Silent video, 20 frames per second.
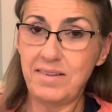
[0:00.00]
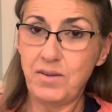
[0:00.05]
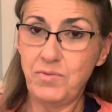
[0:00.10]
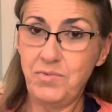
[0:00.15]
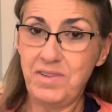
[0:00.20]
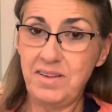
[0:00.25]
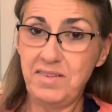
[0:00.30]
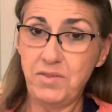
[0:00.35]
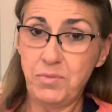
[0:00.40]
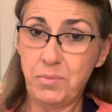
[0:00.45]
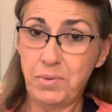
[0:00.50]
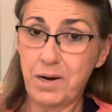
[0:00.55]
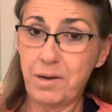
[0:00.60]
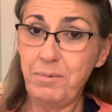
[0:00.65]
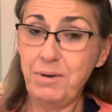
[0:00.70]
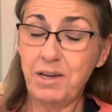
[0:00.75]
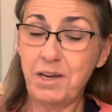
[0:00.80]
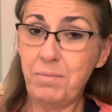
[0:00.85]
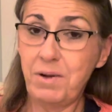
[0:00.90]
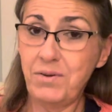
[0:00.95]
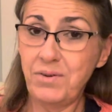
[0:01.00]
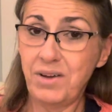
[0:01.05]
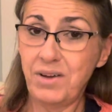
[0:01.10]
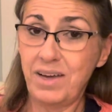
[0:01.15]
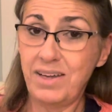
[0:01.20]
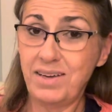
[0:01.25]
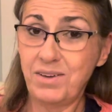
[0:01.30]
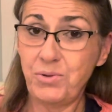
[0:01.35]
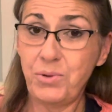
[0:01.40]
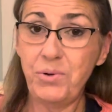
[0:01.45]
These will probably come out kind
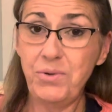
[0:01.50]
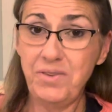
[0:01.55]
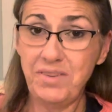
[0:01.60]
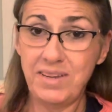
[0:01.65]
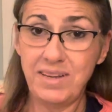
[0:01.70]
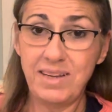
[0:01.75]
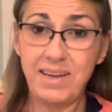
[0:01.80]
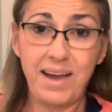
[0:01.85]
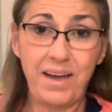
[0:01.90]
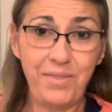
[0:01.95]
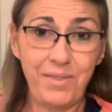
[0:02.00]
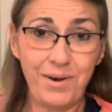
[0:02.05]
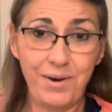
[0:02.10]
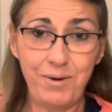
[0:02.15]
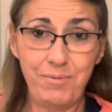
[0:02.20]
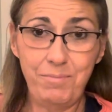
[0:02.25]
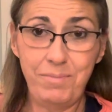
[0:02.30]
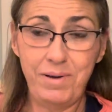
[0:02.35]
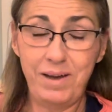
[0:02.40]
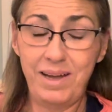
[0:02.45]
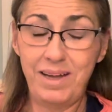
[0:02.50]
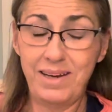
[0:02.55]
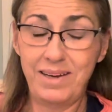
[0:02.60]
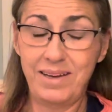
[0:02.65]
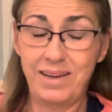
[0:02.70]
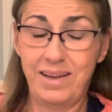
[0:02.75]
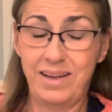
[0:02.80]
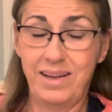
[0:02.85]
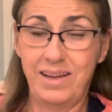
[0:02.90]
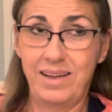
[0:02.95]
of close together, but
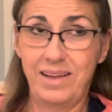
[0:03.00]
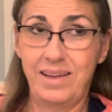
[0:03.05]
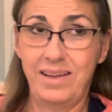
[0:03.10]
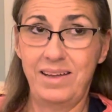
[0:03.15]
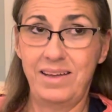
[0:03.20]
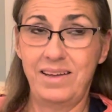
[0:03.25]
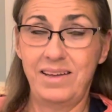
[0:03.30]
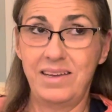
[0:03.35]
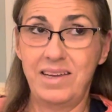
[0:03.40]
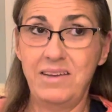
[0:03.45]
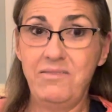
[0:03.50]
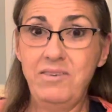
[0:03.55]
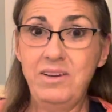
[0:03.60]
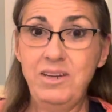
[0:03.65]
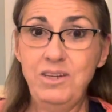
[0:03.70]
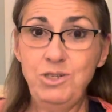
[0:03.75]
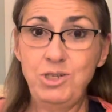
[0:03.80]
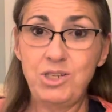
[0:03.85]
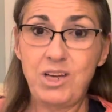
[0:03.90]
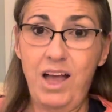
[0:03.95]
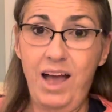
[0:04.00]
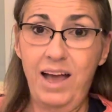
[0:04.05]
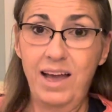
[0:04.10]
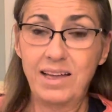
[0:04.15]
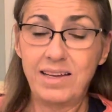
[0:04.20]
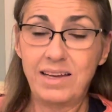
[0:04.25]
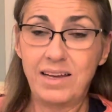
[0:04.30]
give it a shot.